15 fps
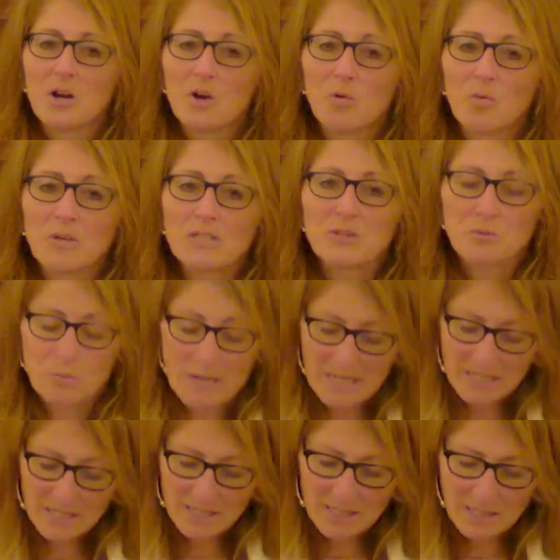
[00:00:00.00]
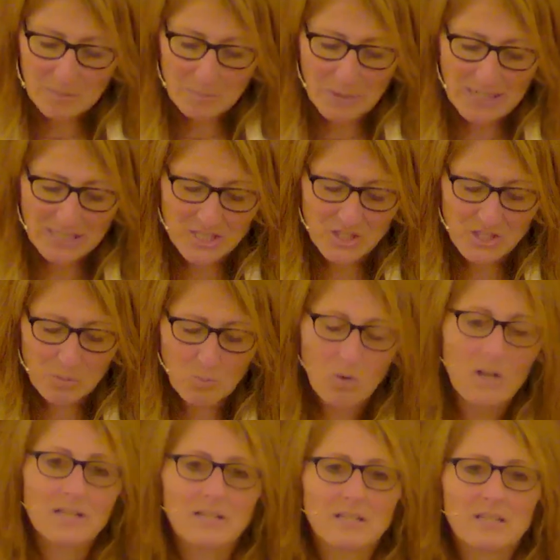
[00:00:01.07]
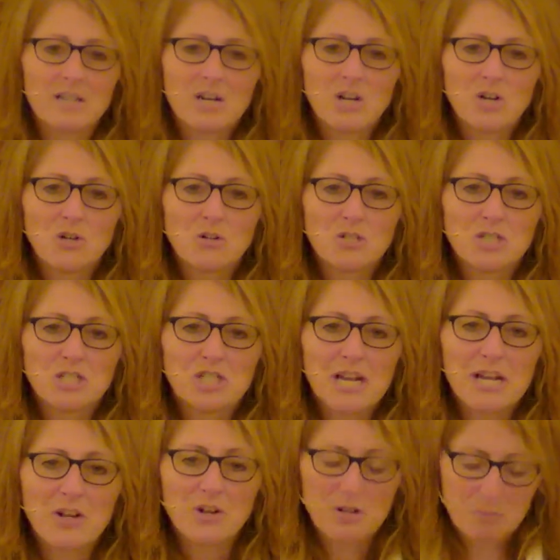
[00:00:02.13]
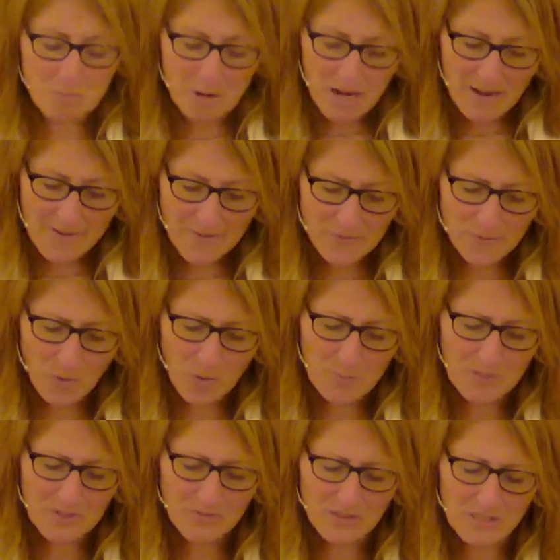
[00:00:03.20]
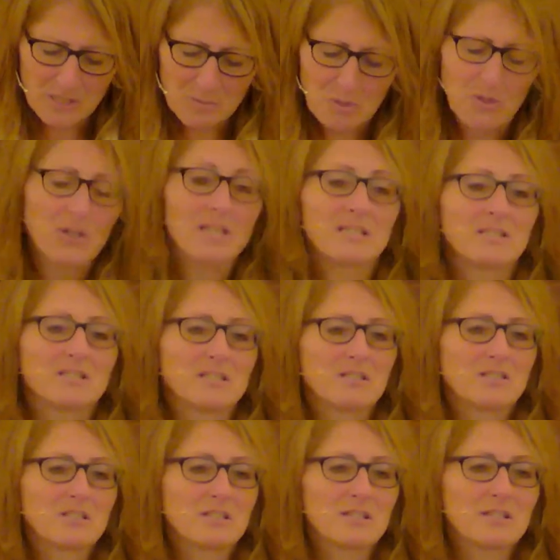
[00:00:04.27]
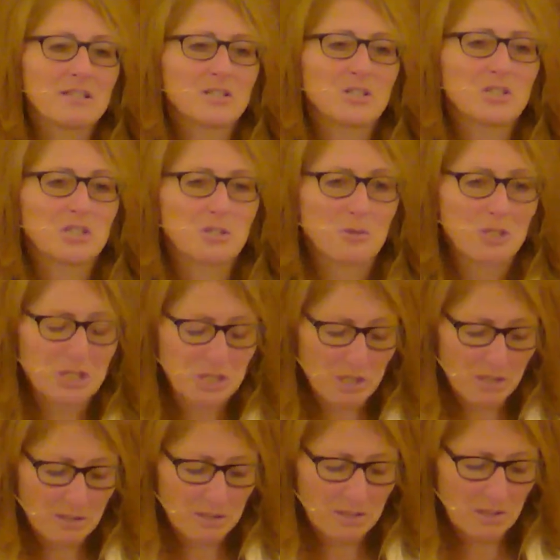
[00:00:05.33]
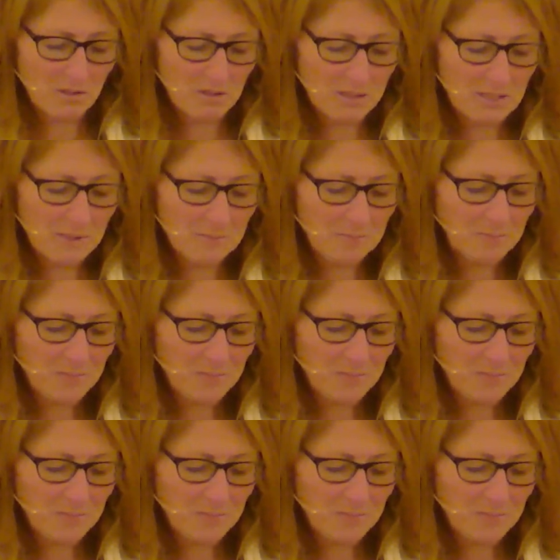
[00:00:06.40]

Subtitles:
was written by someone who shared my formative experiences as a Jewish young adult.